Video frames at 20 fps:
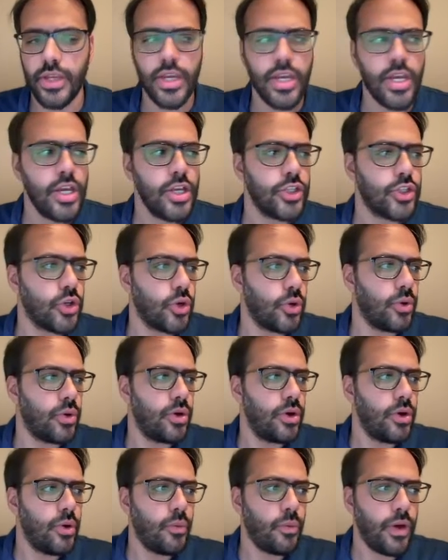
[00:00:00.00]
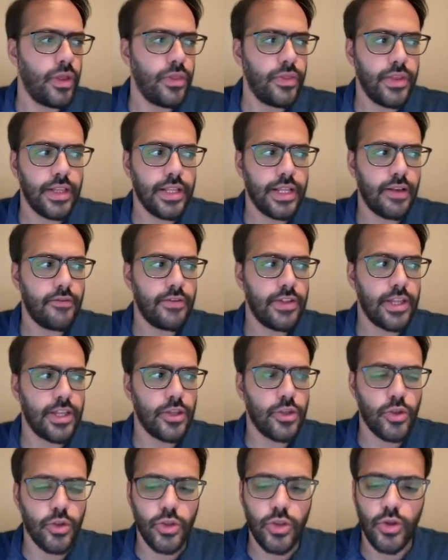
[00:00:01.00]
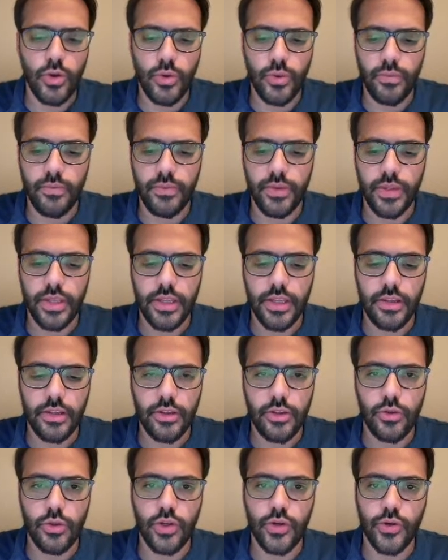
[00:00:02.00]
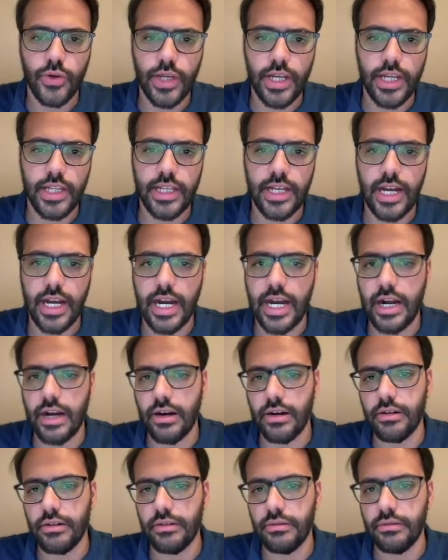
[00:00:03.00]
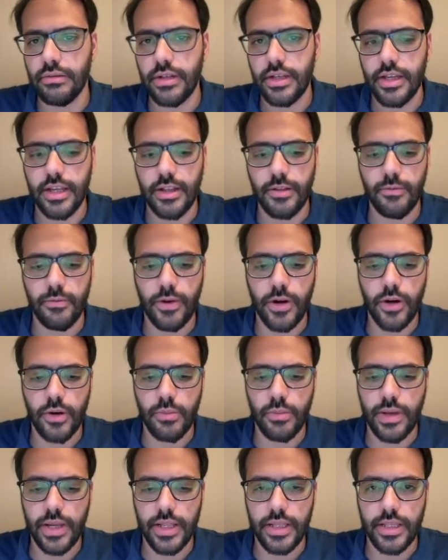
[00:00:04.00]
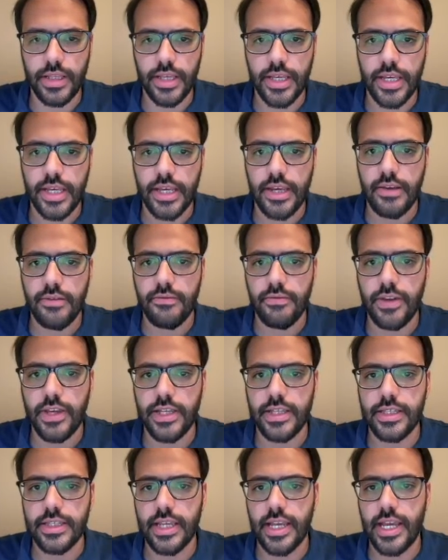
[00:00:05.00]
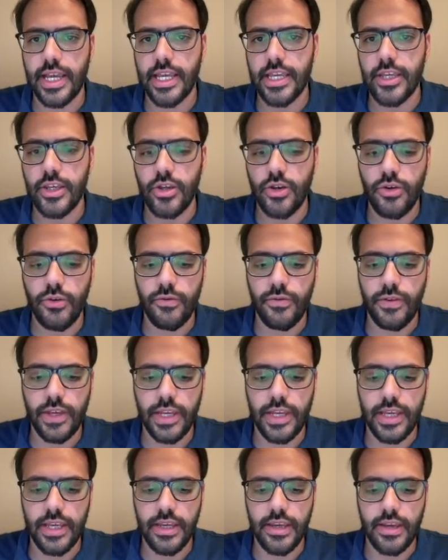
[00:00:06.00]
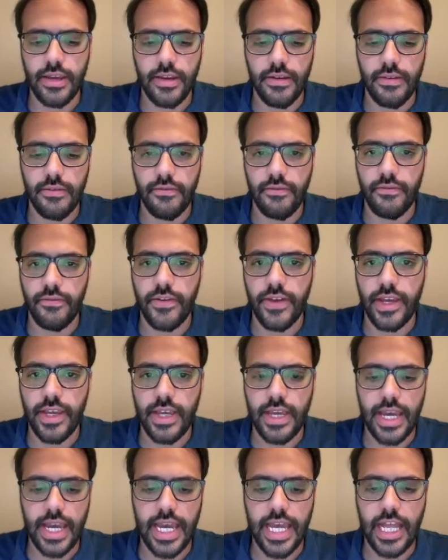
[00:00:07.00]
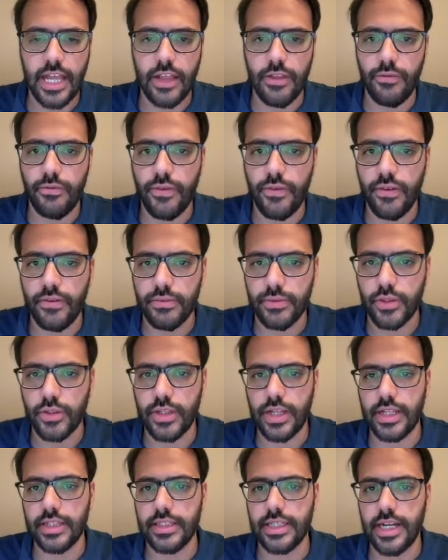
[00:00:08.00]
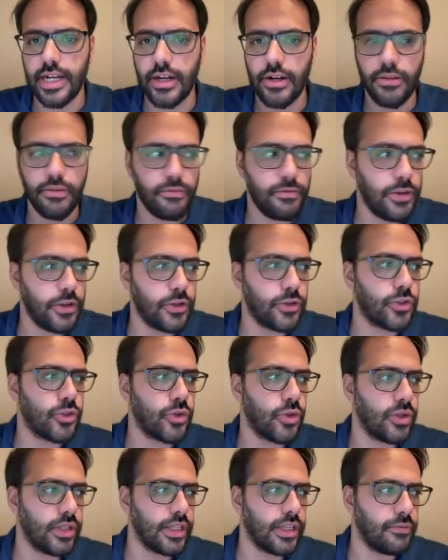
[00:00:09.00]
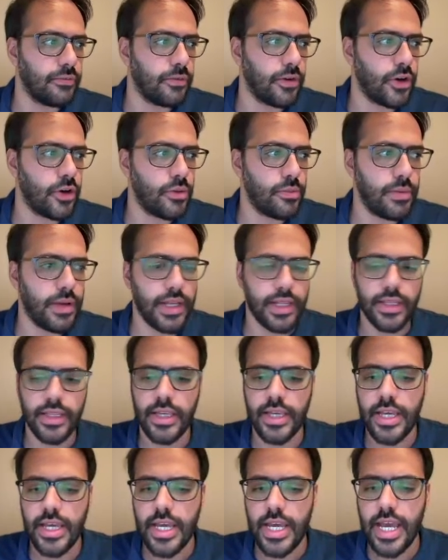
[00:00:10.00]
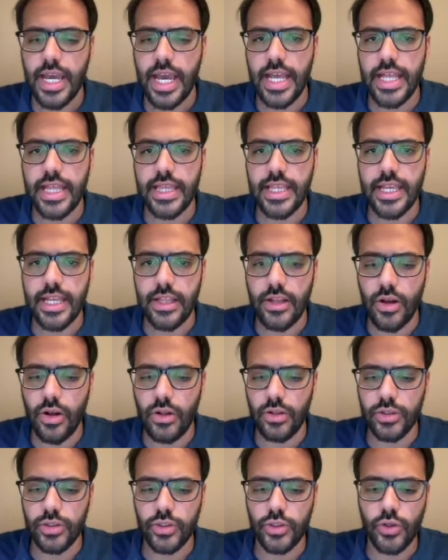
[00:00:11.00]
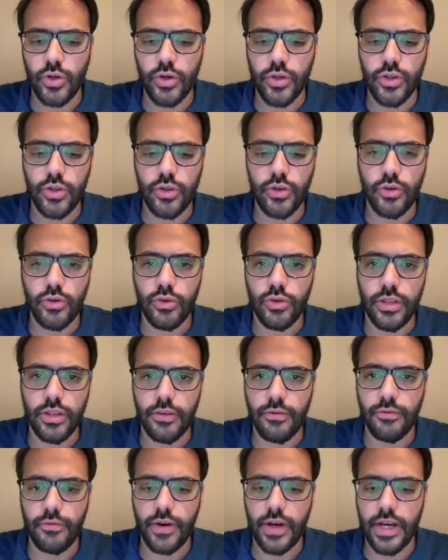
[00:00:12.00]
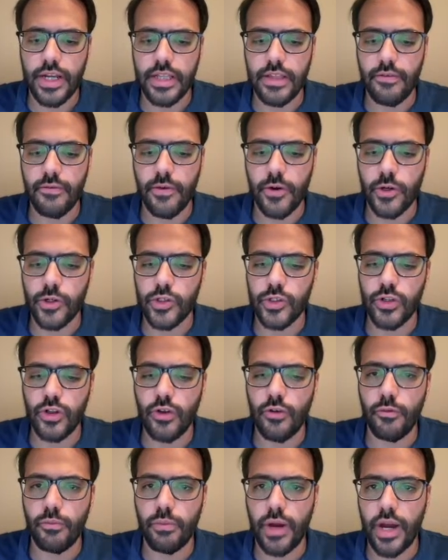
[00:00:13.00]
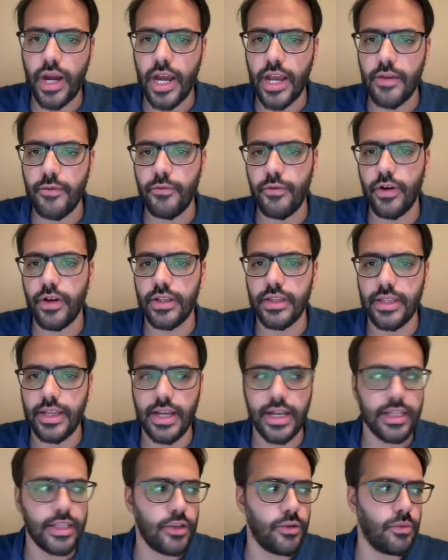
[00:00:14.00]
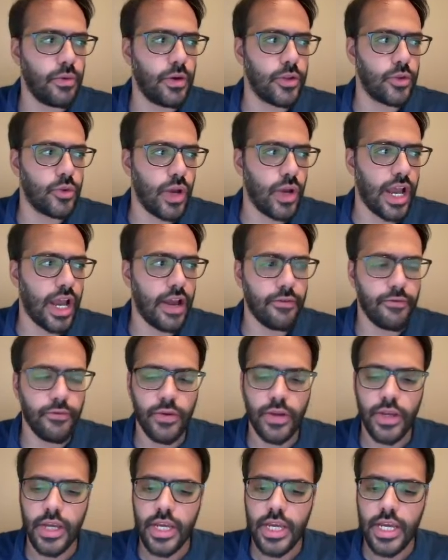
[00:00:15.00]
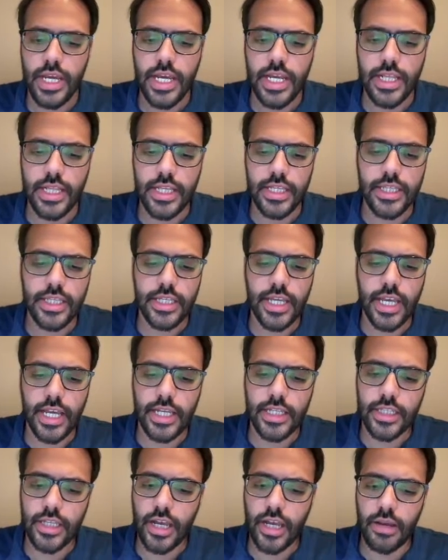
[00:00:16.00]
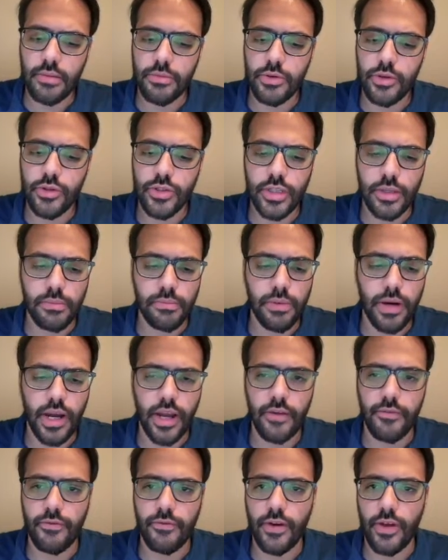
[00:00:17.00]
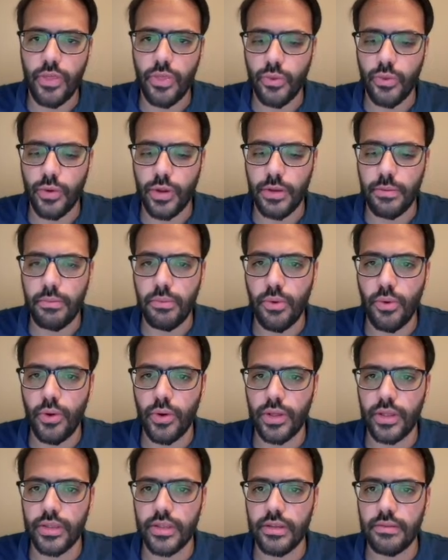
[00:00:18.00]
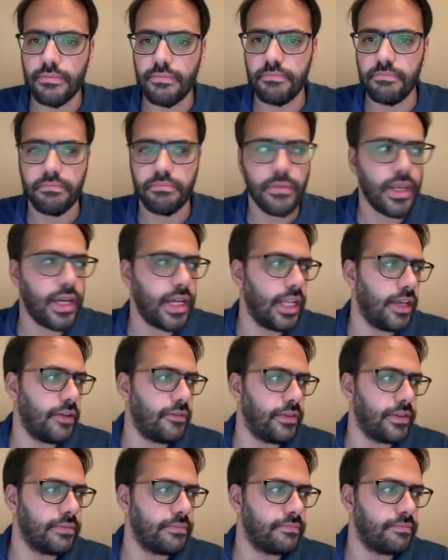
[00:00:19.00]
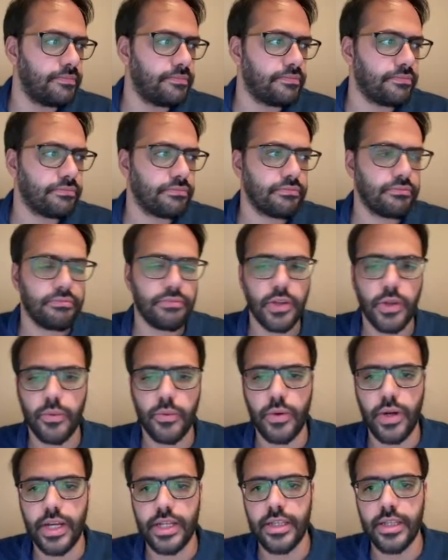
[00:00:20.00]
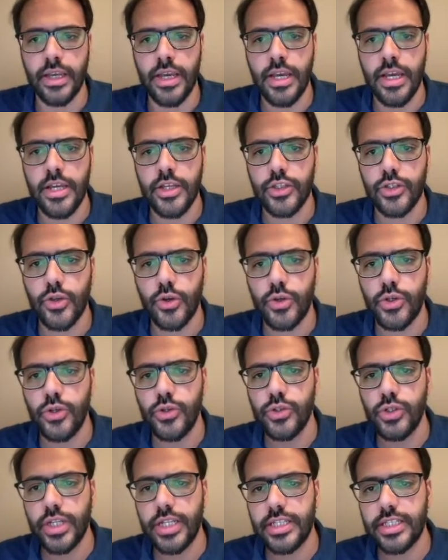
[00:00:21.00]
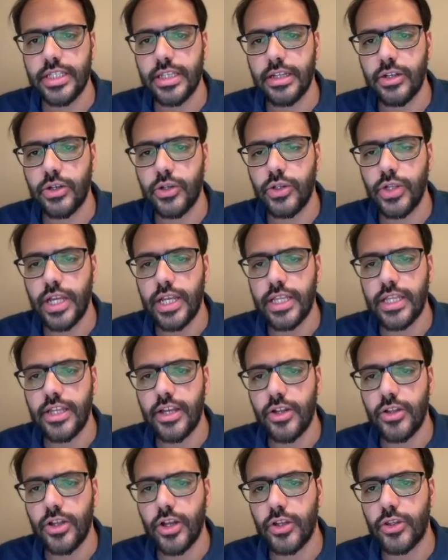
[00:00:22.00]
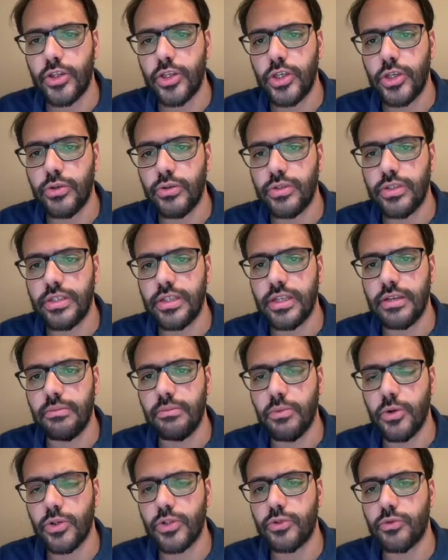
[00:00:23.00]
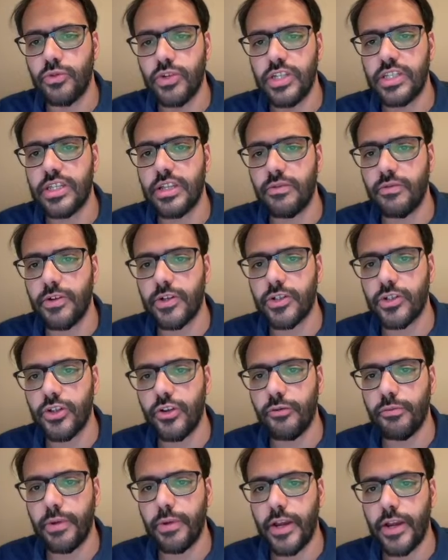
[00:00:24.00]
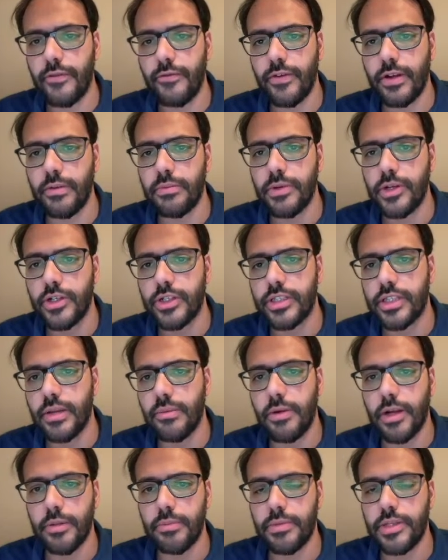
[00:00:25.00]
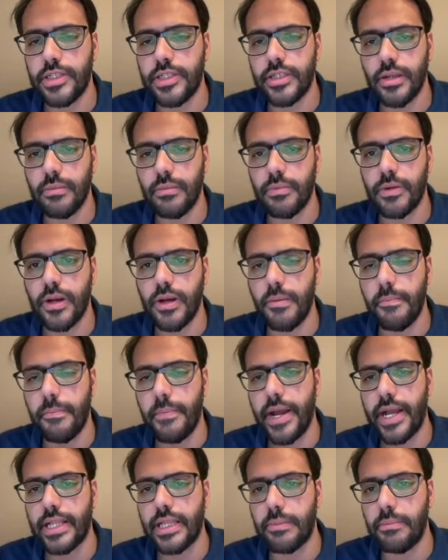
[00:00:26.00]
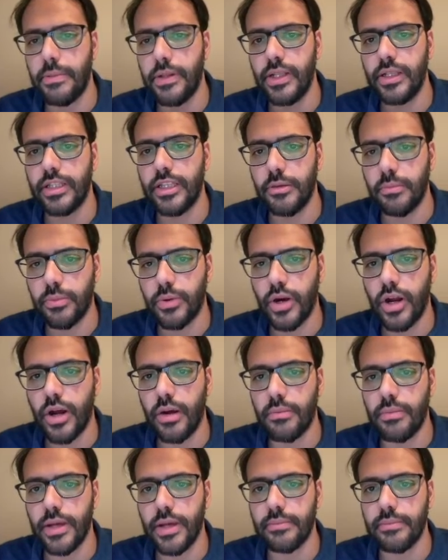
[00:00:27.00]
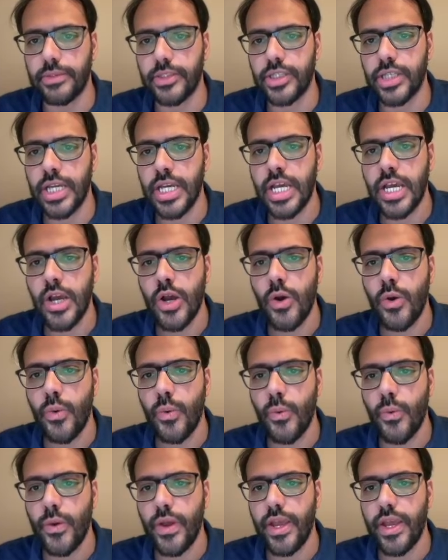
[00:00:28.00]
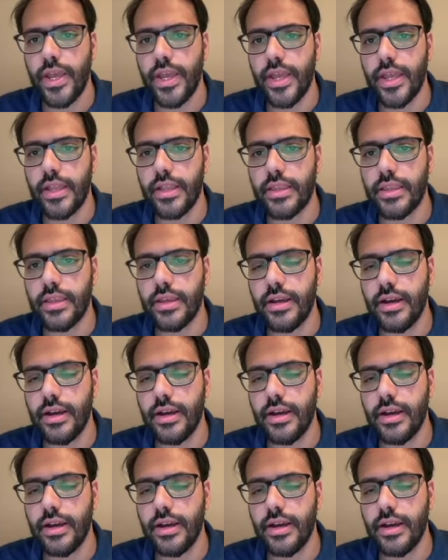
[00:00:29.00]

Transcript: So one thing that we need to do to create our environment, we say UV venv, so that's our virtual environment, and then also you define the version of Python that you want to have. In this case, I'm using Python 3.11, right? So usually it's a good idea not to use the most recent version of Python because there might be some compatibility problems with